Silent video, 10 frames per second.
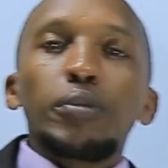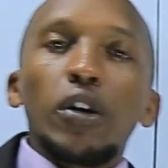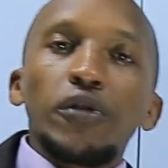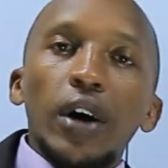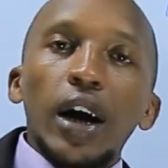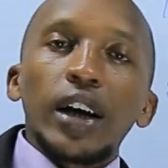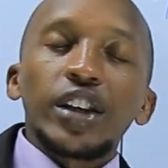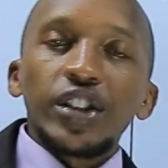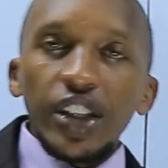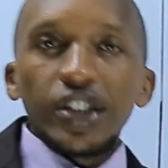of uh,
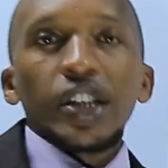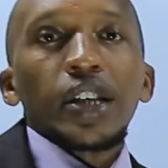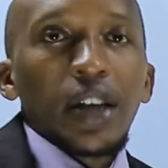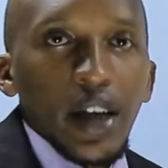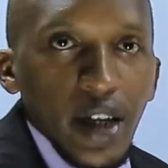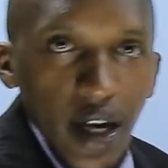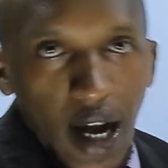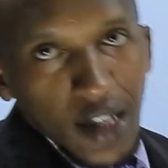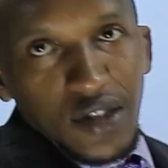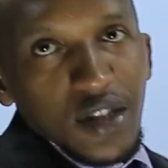creating
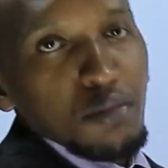guns.